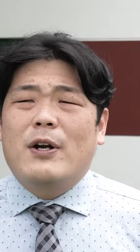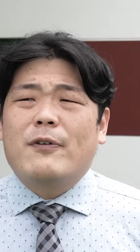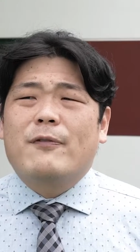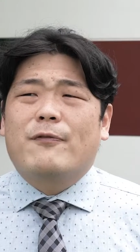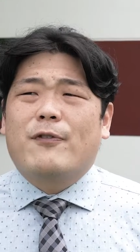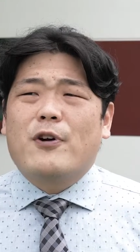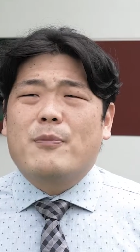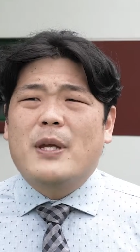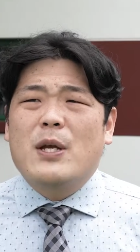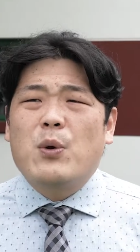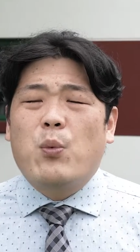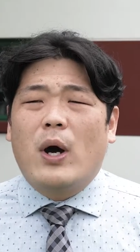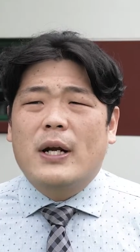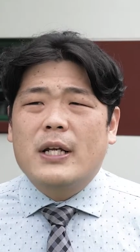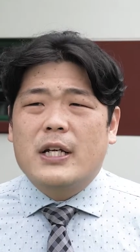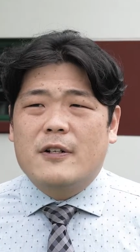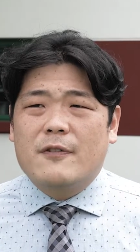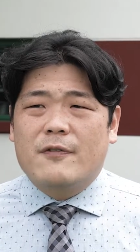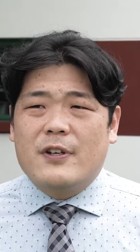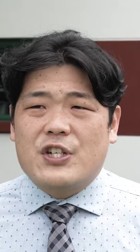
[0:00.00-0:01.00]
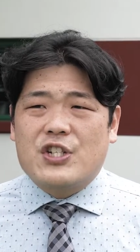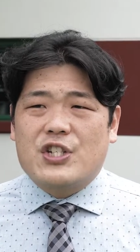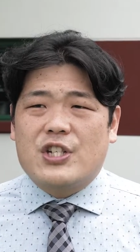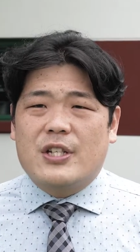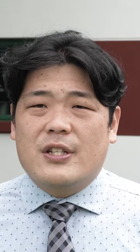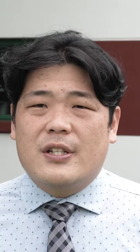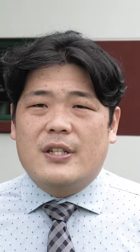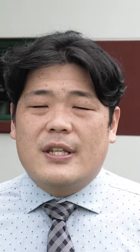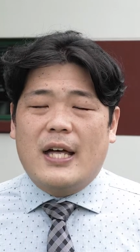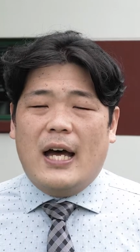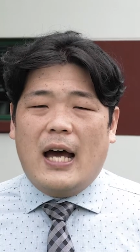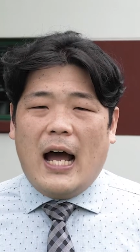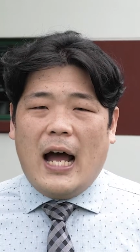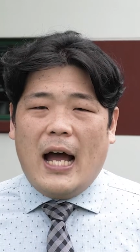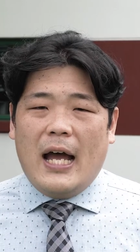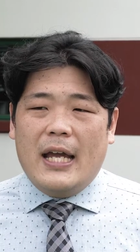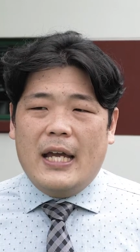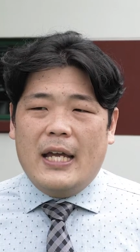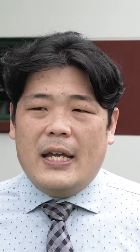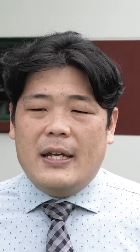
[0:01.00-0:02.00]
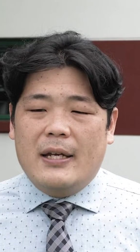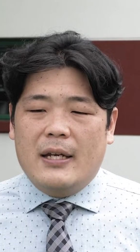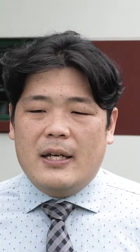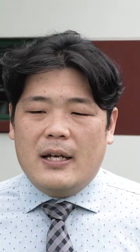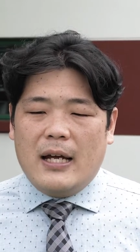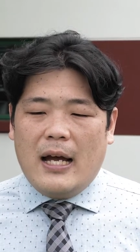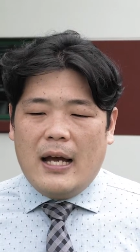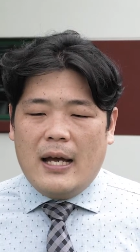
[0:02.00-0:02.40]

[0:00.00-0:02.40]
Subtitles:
For me, one conviction that I